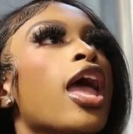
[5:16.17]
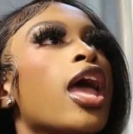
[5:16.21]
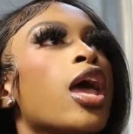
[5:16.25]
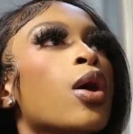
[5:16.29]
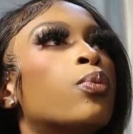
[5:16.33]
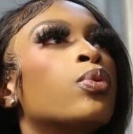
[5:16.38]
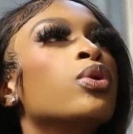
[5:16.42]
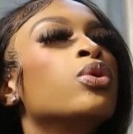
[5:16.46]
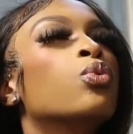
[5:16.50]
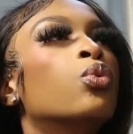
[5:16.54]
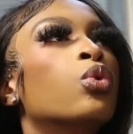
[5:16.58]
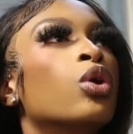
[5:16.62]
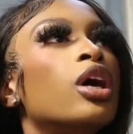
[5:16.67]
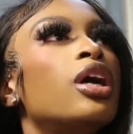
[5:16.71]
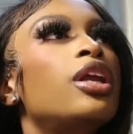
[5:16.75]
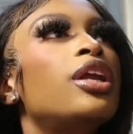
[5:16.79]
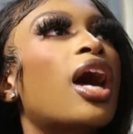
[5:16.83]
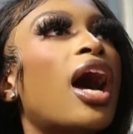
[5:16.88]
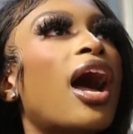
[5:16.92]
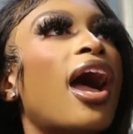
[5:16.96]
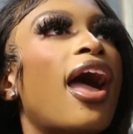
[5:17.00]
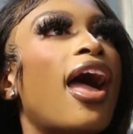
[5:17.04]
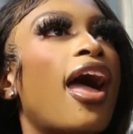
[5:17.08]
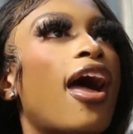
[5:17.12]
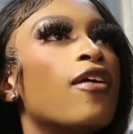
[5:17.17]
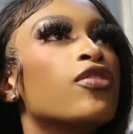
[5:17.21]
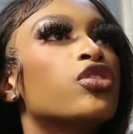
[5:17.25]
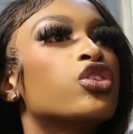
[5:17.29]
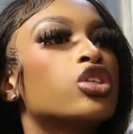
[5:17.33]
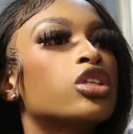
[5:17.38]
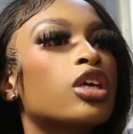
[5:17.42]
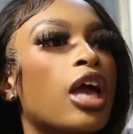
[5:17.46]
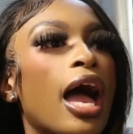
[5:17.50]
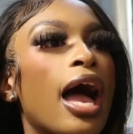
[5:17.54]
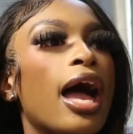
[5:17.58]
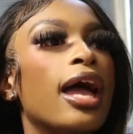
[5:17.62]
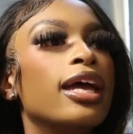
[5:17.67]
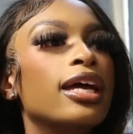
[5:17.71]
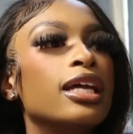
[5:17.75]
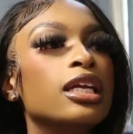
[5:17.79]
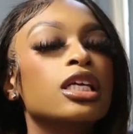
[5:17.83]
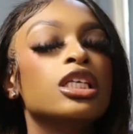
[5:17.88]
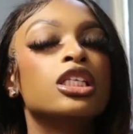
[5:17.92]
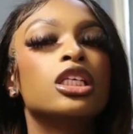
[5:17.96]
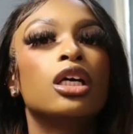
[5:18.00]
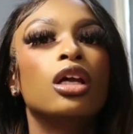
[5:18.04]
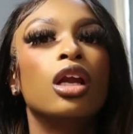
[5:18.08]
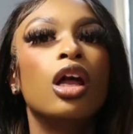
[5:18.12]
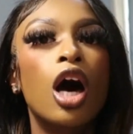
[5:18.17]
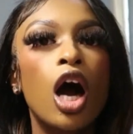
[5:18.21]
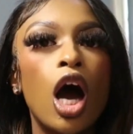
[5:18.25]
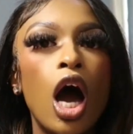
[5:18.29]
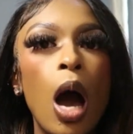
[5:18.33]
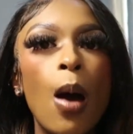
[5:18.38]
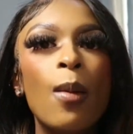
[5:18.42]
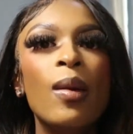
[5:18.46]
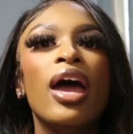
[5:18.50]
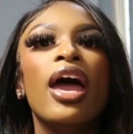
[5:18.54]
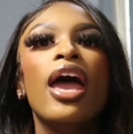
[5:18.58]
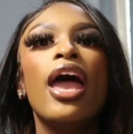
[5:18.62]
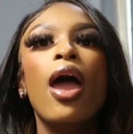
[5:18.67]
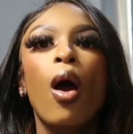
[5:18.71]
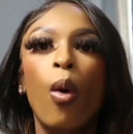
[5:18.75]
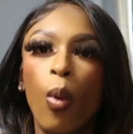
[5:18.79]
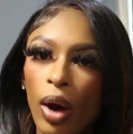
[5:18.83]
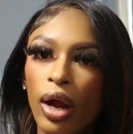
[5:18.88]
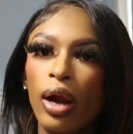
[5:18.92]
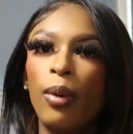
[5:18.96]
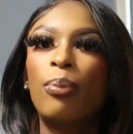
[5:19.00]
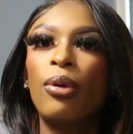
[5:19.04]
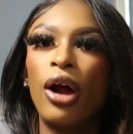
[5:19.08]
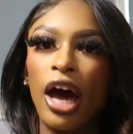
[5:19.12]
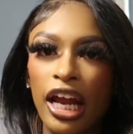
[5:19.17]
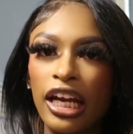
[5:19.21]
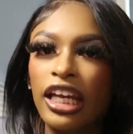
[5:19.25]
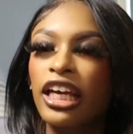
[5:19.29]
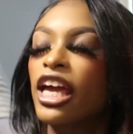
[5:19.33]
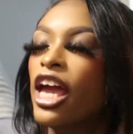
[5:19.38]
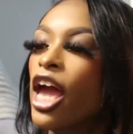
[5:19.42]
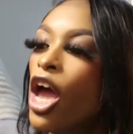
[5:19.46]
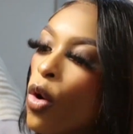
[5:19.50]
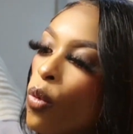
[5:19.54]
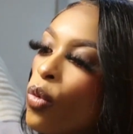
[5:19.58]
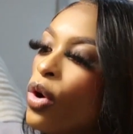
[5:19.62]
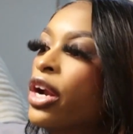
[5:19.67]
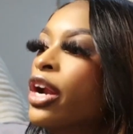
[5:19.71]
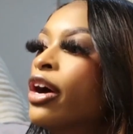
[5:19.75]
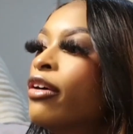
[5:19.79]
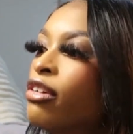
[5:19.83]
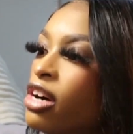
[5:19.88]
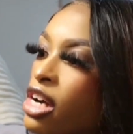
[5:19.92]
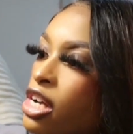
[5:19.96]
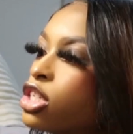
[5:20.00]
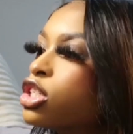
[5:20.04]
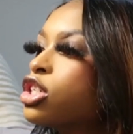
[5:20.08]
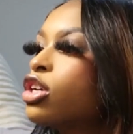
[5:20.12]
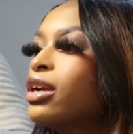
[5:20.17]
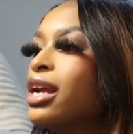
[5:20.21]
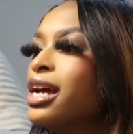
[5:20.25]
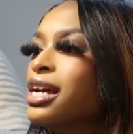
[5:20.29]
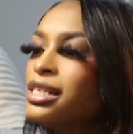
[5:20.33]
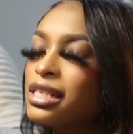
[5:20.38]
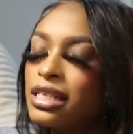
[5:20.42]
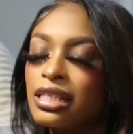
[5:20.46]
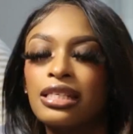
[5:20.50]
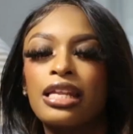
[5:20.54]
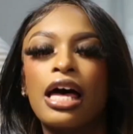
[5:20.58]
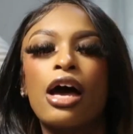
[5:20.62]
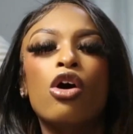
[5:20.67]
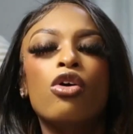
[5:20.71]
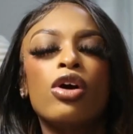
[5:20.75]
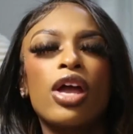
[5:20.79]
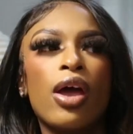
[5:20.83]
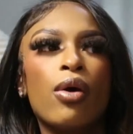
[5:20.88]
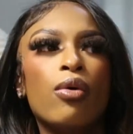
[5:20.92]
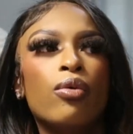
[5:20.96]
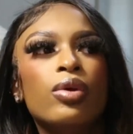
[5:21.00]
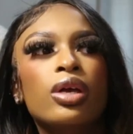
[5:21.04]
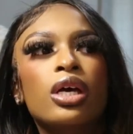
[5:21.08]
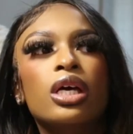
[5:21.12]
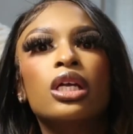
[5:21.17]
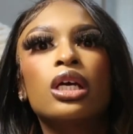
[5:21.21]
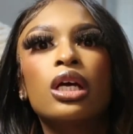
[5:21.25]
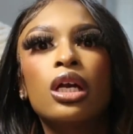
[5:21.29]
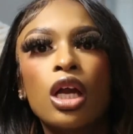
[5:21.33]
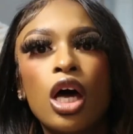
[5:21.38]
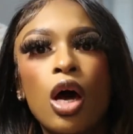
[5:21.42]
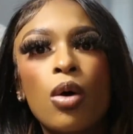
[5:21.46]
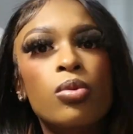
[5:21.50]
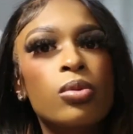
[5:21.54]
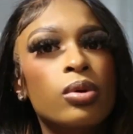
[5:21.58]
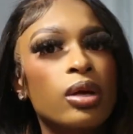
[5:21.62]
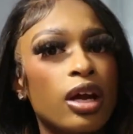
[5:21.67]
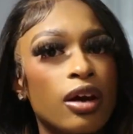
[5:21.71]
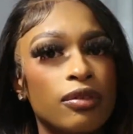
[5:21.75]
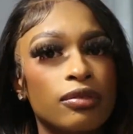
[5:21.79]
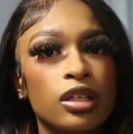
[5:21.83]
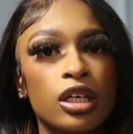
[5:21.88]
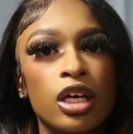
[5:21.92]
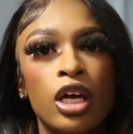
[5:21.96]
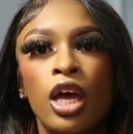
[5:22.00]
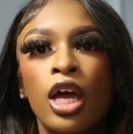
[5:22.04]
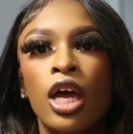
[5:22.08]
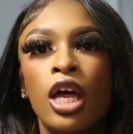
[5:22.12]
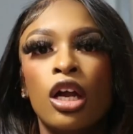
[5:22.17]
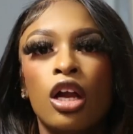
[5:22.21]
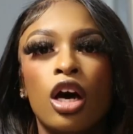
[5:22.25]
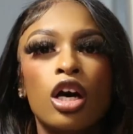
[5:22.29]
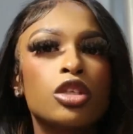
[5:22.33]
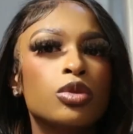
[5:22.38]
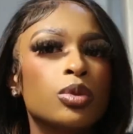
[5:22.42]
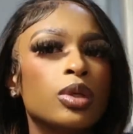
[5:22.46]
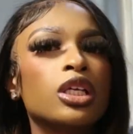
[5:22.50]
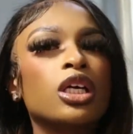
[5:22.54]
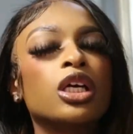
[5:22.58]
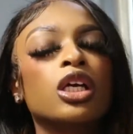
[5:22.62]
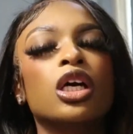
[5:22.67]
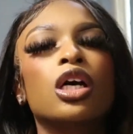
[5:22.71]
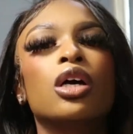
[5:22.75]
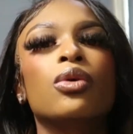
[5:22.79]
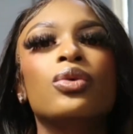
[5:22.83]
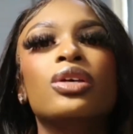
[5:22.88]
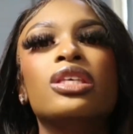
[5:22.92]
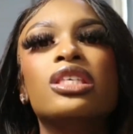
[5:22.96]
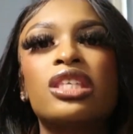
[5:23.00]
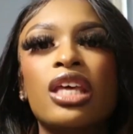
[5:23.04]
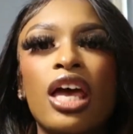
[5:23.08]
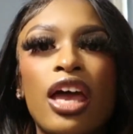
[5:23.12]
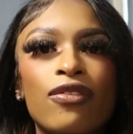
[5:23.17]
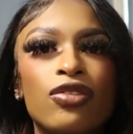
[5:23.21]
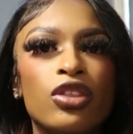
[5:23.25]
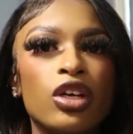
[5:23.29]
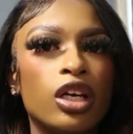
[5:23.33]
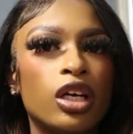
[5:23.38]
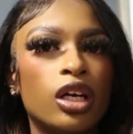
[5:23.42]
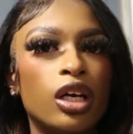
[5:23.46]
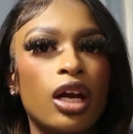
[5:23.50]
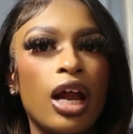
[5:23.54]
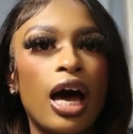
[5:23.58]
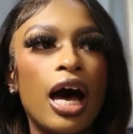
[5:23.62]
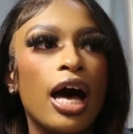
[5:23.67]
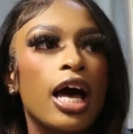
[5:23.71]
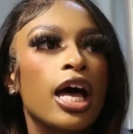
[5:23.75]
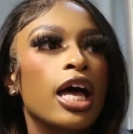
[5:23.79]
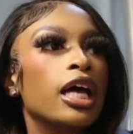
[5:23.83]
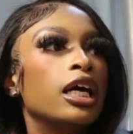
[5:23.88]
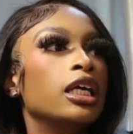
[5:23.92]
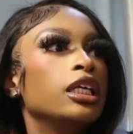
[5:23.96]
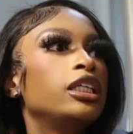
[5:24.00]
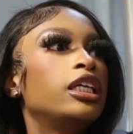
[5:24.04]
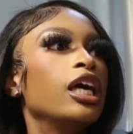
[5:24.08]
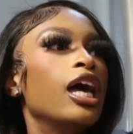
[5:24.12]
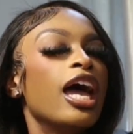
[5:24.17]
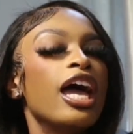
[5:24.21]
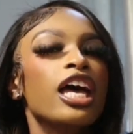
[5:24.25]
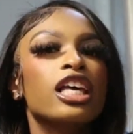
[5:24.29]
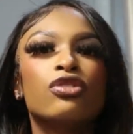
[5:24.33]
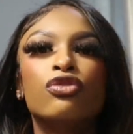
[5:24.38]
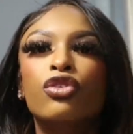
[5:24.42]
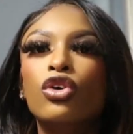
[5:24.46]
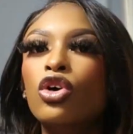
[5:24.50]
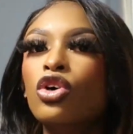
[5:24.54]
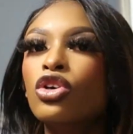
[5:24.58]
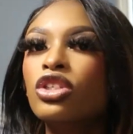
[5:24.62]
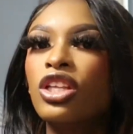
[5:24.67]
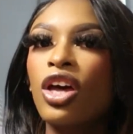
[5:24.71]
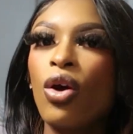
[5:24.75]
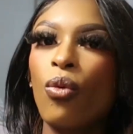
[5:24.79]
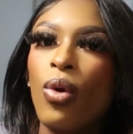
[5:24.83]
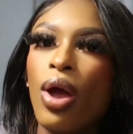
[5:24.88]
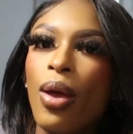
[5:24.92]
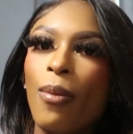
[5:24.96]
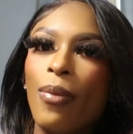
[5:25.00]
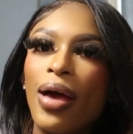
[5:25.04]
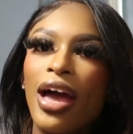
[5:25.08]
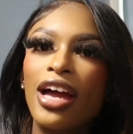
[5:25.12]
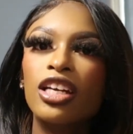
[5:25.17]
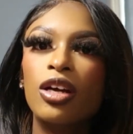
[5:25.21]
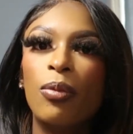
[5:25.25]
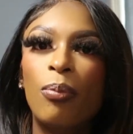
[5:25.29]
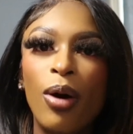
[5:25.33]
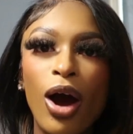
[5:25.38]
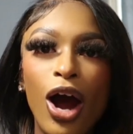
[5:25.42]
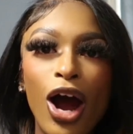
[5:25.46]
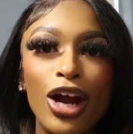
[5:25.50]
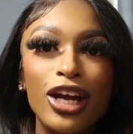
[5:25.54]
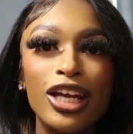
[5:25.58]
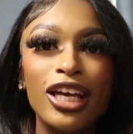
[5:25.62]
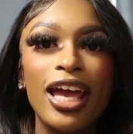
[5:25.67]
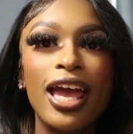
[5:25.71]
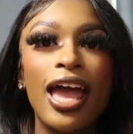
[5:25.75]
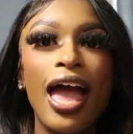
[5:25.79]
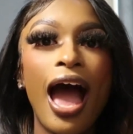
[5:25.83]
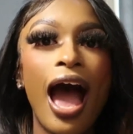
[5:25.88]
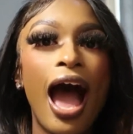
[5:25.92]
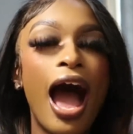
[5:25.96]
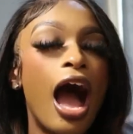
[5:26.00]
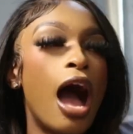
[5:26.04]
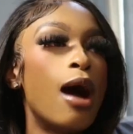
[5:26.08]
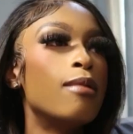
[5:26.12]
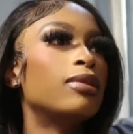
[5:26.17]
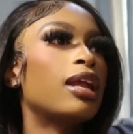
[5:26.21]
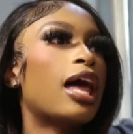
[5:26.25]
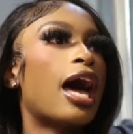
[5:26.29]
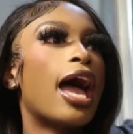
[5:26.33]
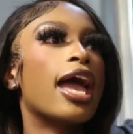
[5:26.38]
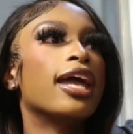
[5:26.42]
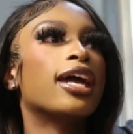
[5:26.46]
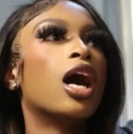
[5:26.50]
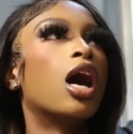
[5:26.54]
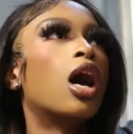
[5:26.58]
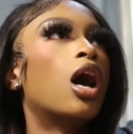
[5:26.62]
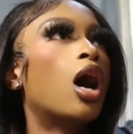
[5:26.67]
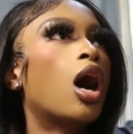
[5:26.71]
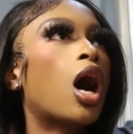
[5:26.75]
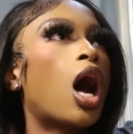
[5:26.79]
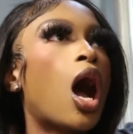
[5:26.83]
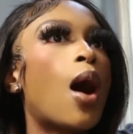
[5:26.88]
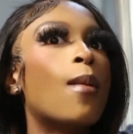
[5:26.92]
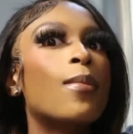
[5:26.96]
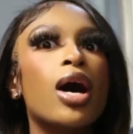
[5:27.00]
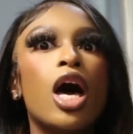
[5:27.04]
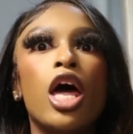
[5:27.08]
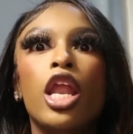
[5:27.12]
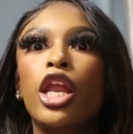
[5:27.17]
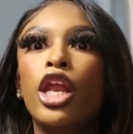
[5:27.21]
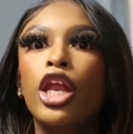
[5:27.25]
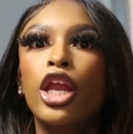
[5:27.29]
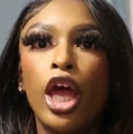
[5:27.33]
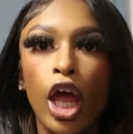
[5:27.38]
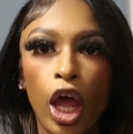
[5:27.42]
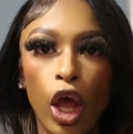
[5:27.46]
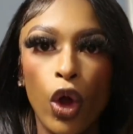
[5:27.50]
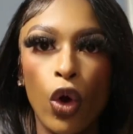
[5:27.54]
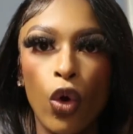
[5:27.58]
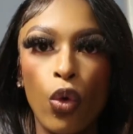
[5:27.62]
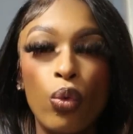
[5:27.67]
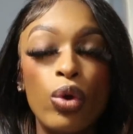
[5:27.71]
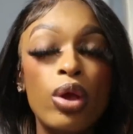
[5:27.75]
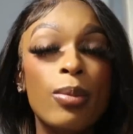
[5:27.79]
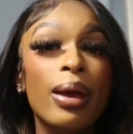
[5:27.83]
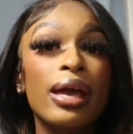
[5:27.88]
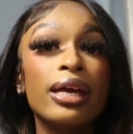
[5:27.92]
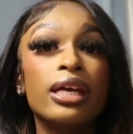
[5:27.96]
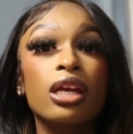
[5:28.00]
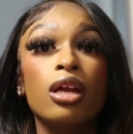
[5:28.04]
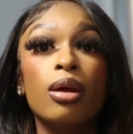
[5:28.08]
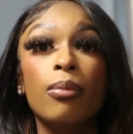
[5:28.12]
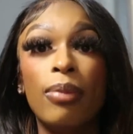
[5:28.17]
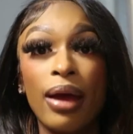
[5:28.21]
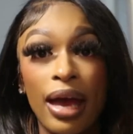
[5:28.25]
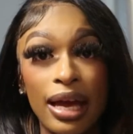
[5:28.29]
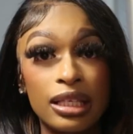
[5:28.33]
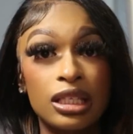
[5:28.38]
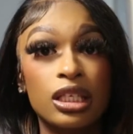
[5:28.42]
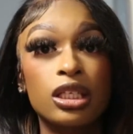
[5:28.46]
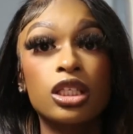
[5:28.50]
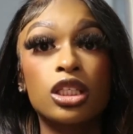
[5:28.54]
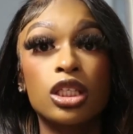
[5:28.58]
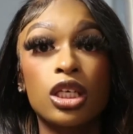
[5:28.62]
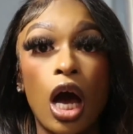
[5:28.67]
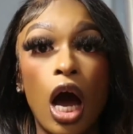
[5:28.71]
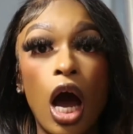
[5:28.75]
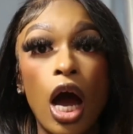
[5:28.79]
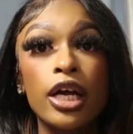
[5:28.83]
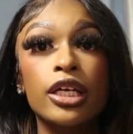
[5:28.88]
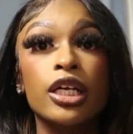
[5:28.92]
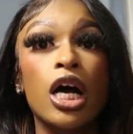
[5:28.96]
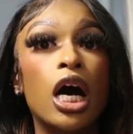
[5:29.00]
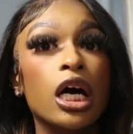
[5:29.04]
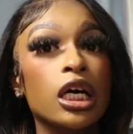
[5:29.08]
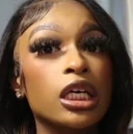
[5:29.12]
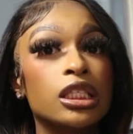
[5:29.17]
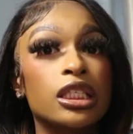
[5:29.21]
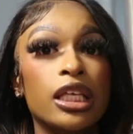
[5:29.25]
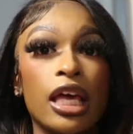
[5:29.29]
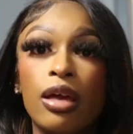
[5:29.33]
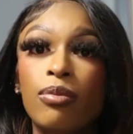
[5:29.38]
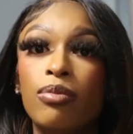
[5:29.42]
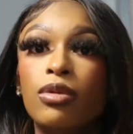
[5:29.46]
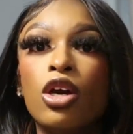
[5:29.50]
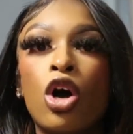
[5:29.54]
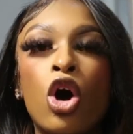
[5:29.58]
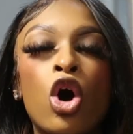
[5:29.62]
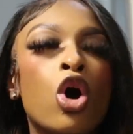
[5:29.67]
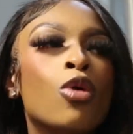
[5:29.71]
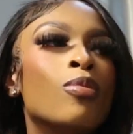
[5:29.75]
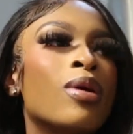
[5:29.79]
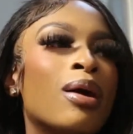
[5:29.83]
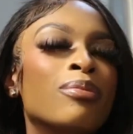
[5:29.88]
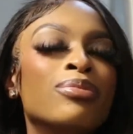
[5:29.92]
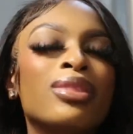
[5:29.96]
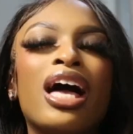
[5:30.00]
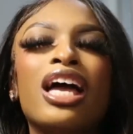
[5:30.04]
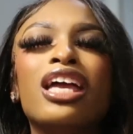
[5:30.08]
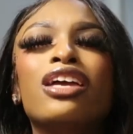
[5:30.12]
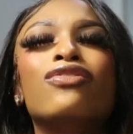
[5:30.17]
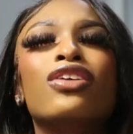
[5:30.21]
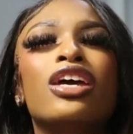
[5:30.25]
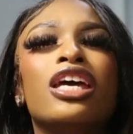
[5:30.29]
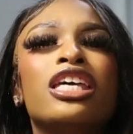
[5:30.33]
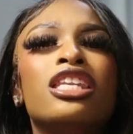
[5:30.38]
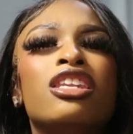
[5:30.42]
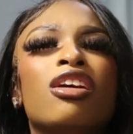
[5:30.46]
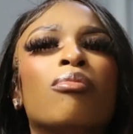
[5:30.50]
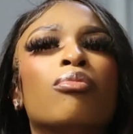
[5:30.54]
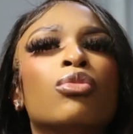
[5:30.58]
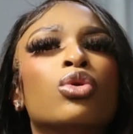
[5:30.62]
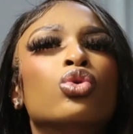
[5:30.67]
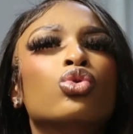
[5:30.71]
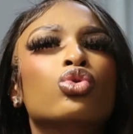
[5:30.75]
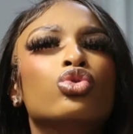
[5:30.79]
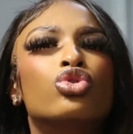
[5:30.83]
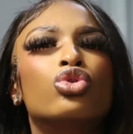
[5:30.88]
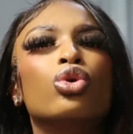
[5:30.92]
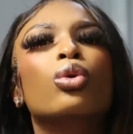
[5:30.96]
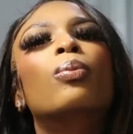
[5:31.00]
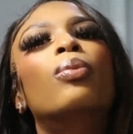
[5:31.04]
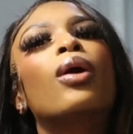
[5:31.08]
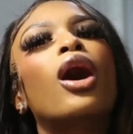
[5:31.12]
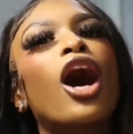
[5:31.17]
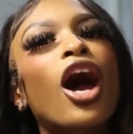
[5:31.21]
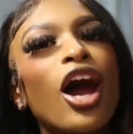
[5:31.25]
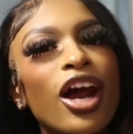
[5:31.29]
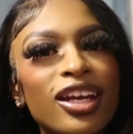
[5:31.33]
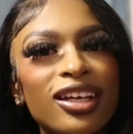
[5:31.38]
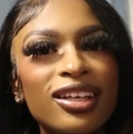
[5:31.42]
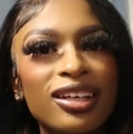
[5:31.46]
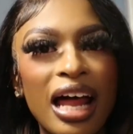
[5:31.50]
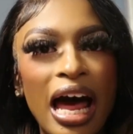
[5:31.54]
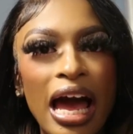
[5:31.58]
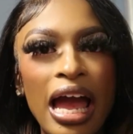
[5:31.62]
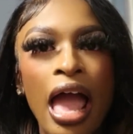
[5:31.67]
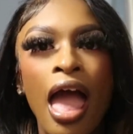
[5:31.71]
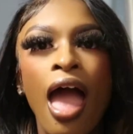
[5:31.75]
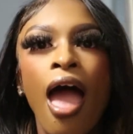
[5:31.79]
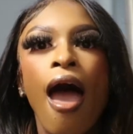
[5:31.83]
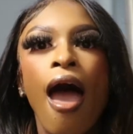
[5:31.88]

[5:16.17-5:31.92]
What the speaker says: if we would not have sat in this club, it would have probably hit one of us. So they just like, okay, we in the club, whatever. As long as we in the club, we safe, da-da-da-da. These fools then went back to partying. I'm like, no, we making it back to this car. Y'all can take me home. I'm not even in the mood to party. Like,